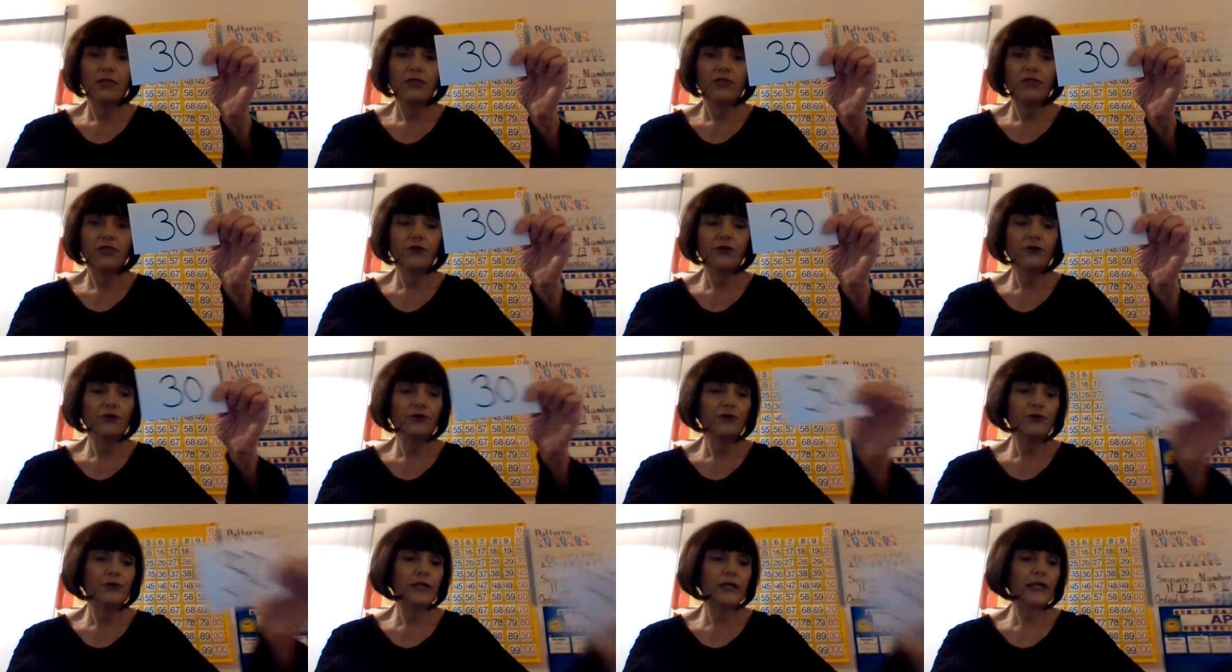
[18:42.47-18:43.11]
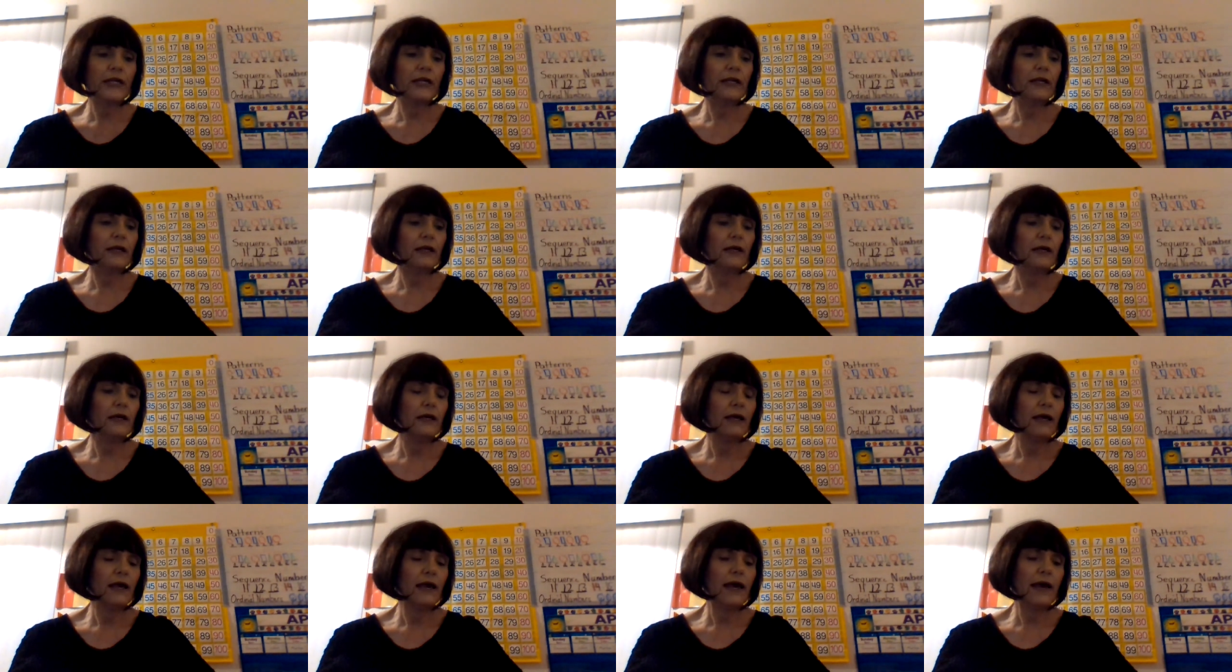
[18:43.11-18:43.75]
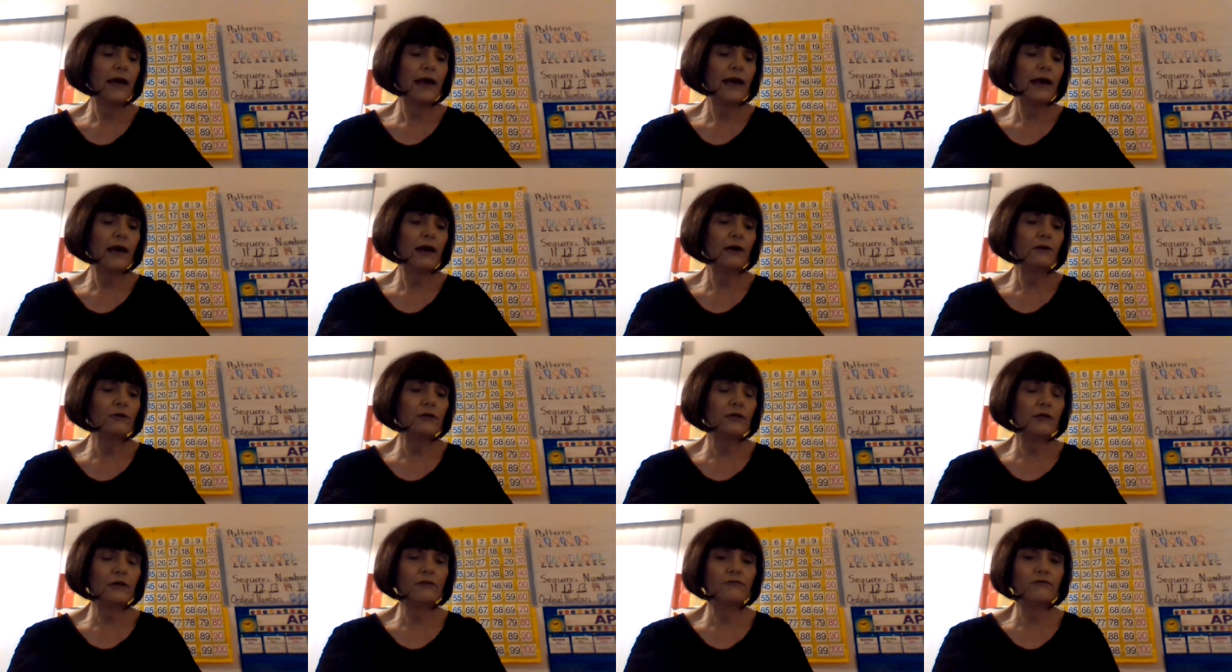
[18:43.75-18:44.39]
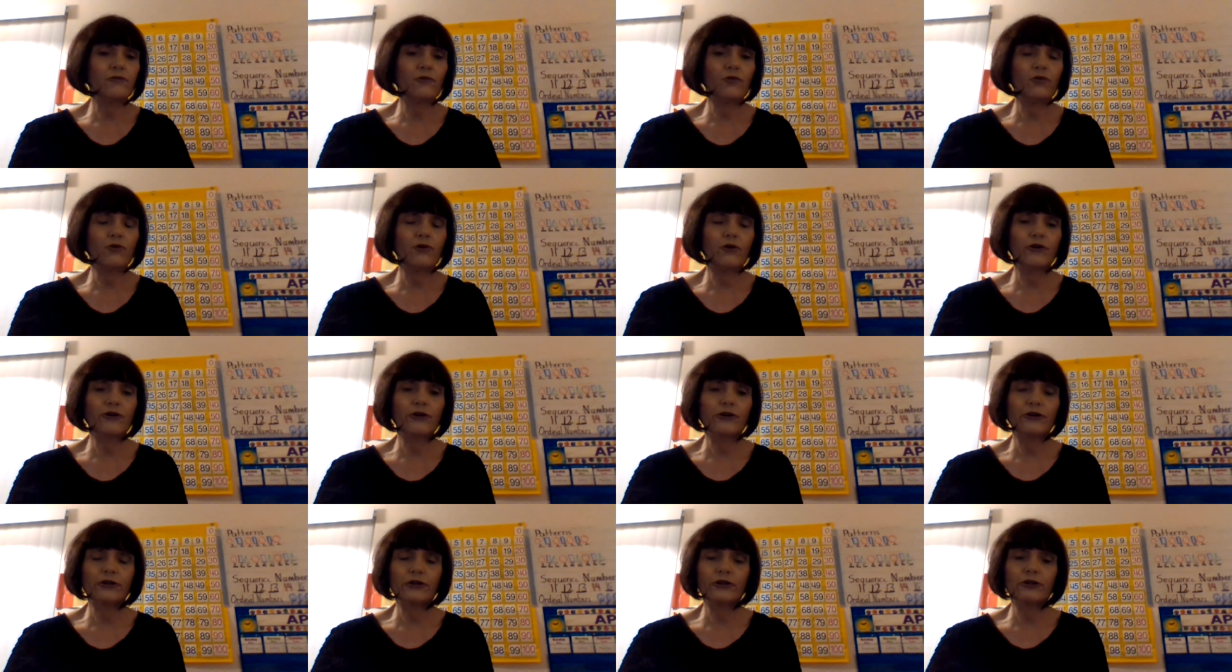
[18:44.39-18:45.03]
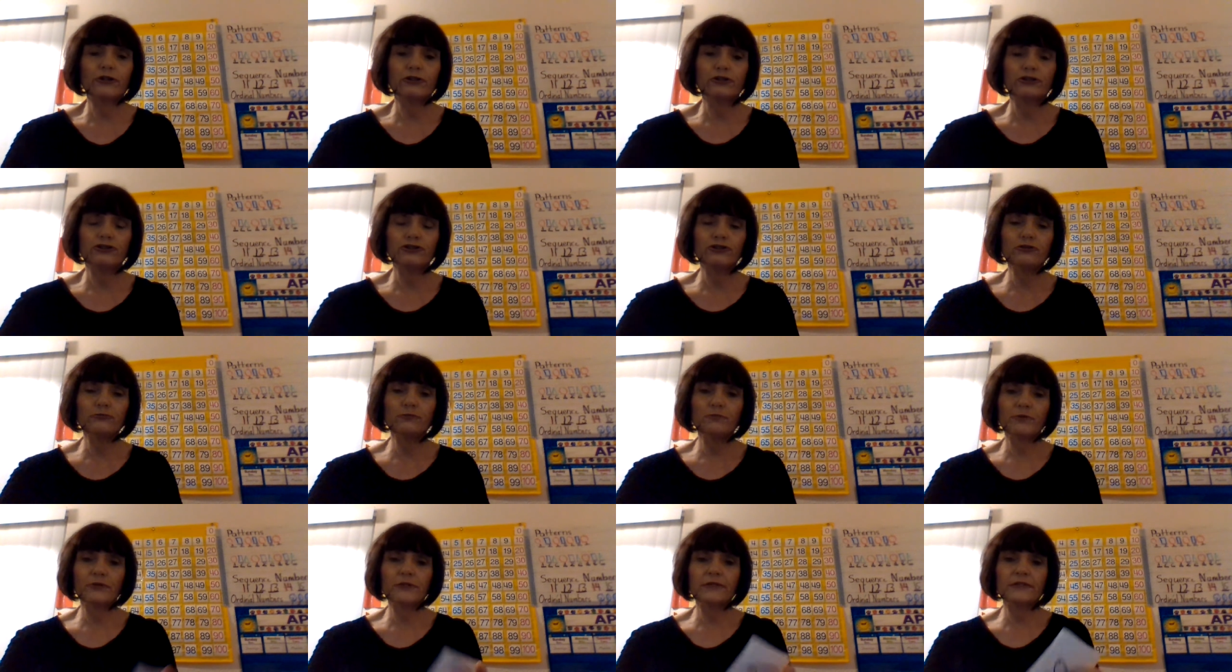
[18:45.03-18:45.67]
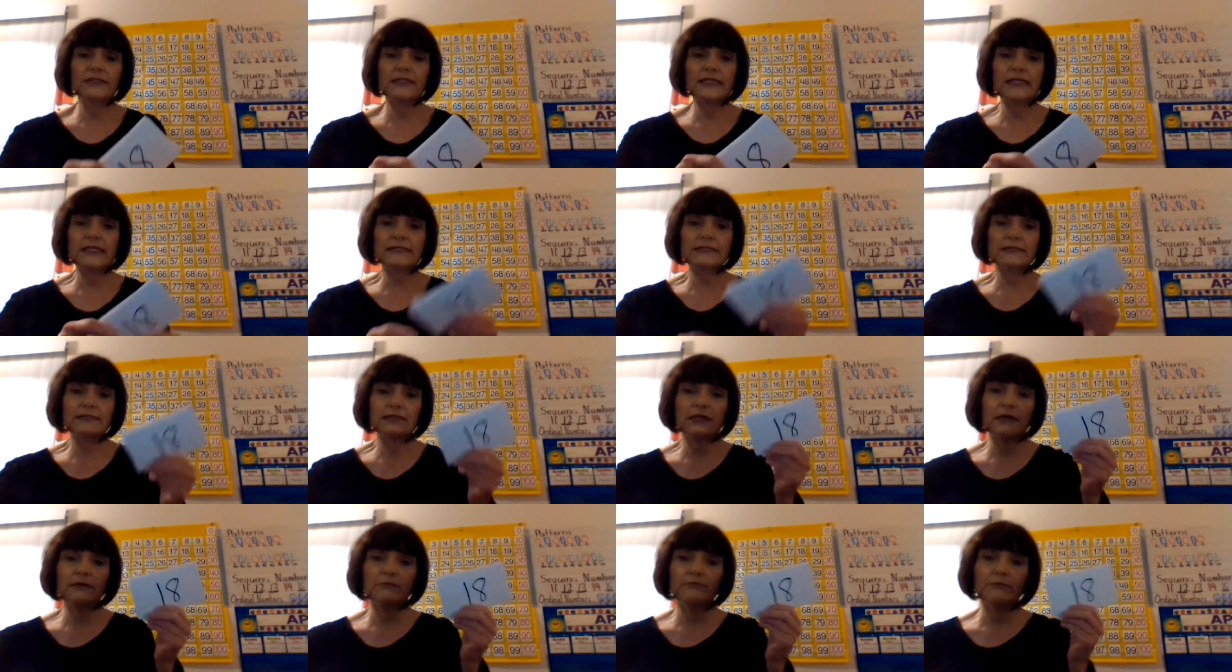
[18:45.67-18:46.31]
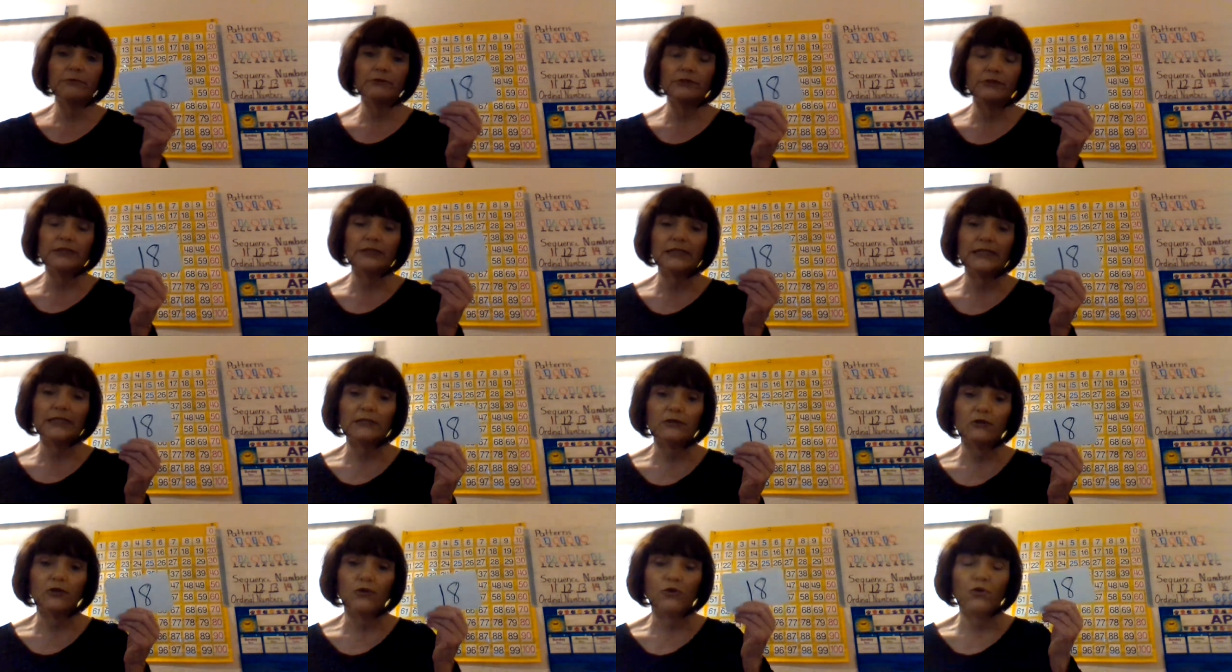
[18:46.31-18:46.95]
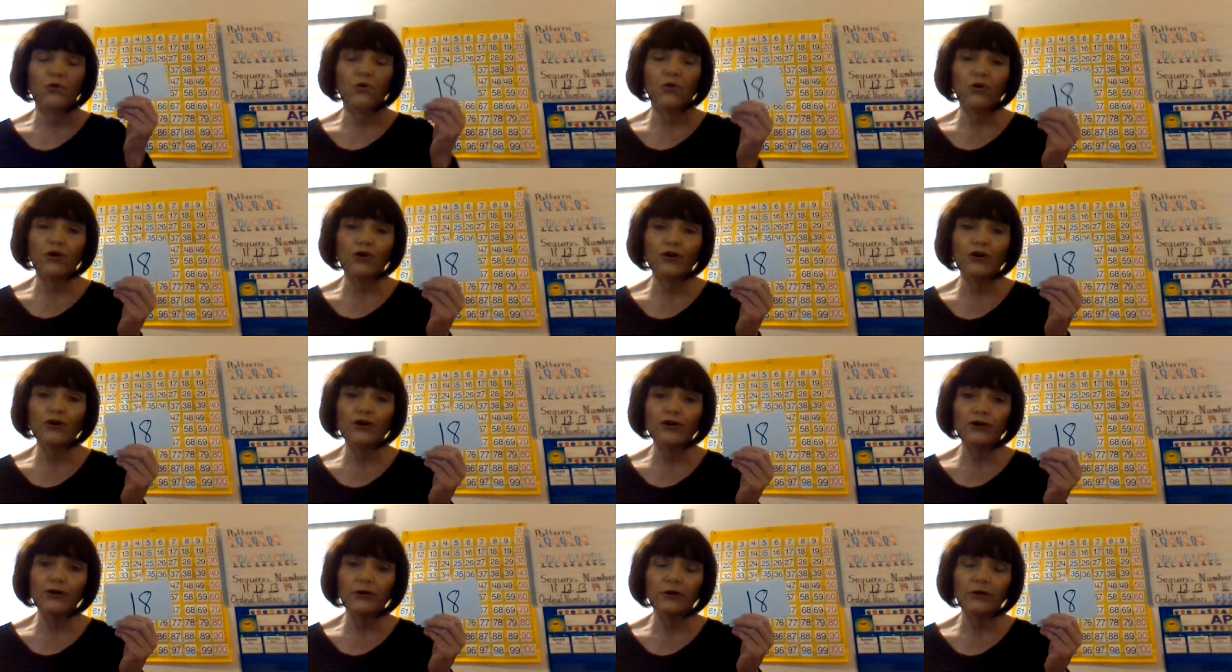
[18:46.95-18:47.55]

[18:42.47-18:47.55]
30. Out of order. Could you put these numbers in order?